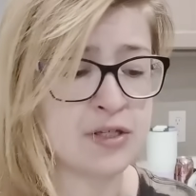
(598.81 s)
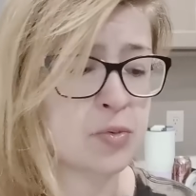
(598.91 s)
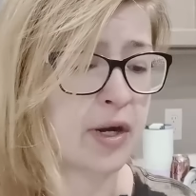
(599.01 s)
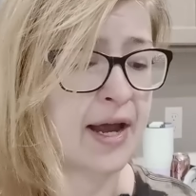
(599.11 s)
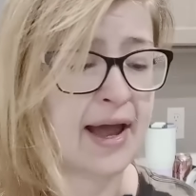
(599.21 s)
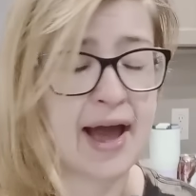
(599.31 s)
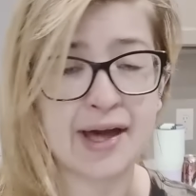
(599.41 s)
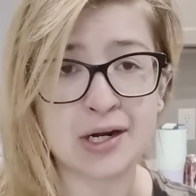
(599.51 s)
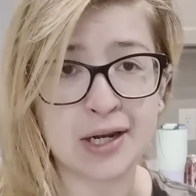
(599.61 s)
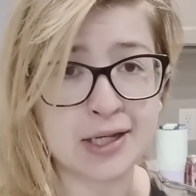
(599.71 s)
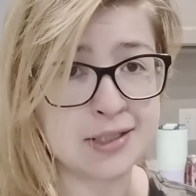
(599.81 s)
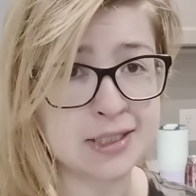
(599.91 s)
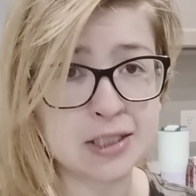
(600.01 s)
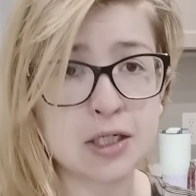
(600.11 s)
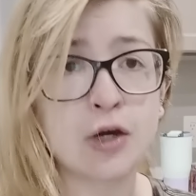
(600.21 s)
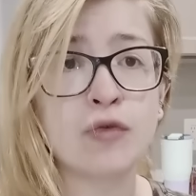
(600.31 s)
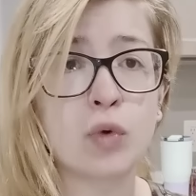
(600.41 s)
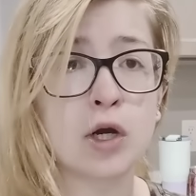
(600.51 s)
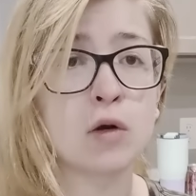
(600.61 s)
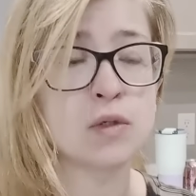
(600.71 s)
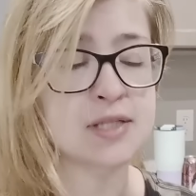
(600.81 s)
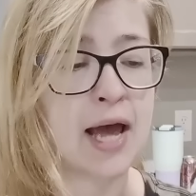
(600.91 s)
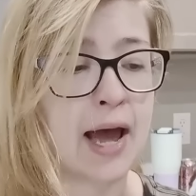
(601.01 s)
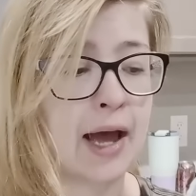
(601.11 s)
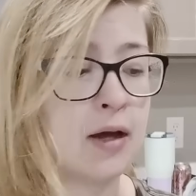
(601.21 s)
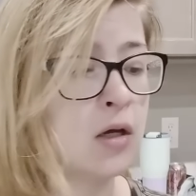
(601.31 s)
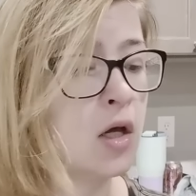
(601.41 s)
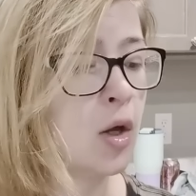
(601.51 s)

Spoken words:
This way I had an idea of where it was at,